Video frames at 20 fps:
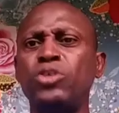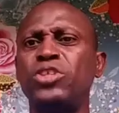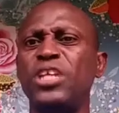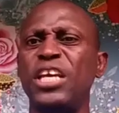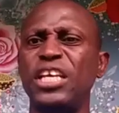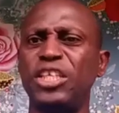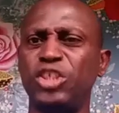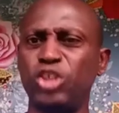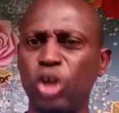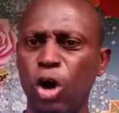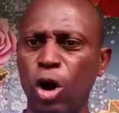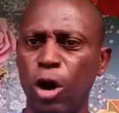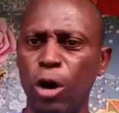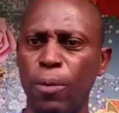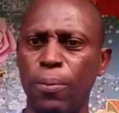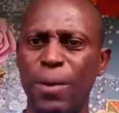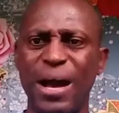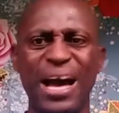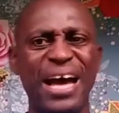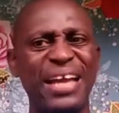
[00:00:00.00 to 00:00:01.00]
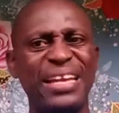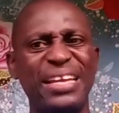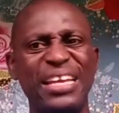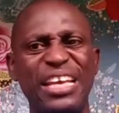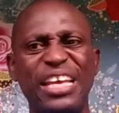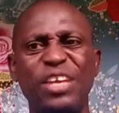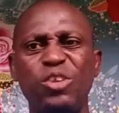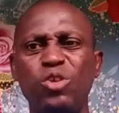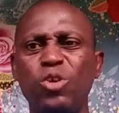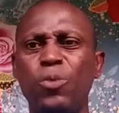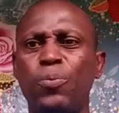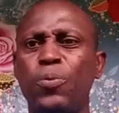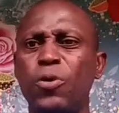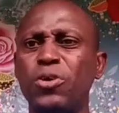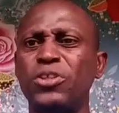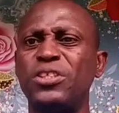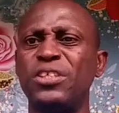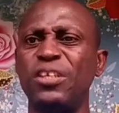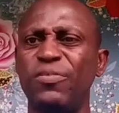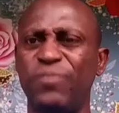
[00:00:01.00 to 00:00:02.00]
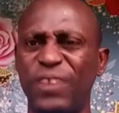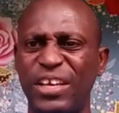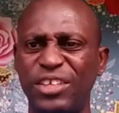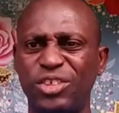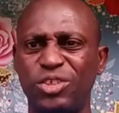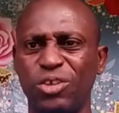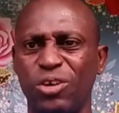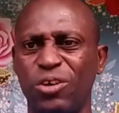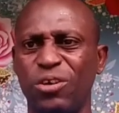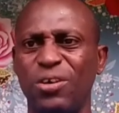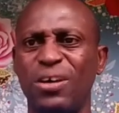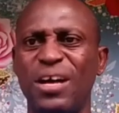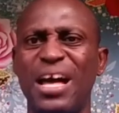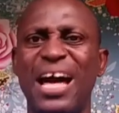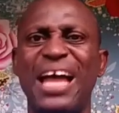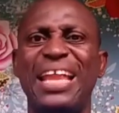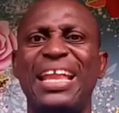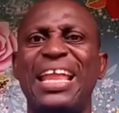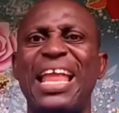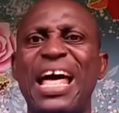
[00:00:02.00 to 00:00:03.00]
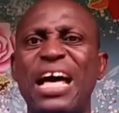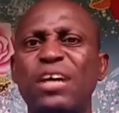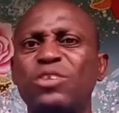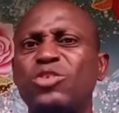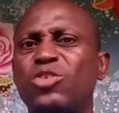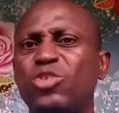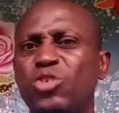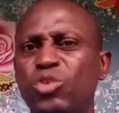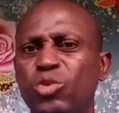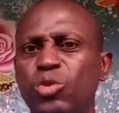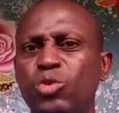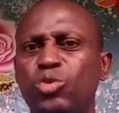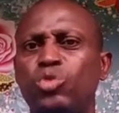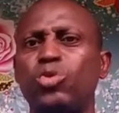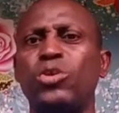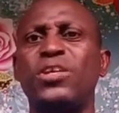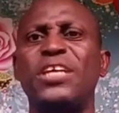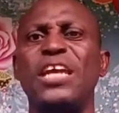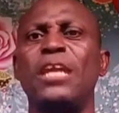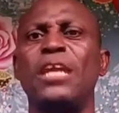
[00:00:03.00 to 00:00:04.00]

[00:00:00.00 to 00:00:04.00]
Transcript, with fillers: a job and a new poultry venture allows you to gain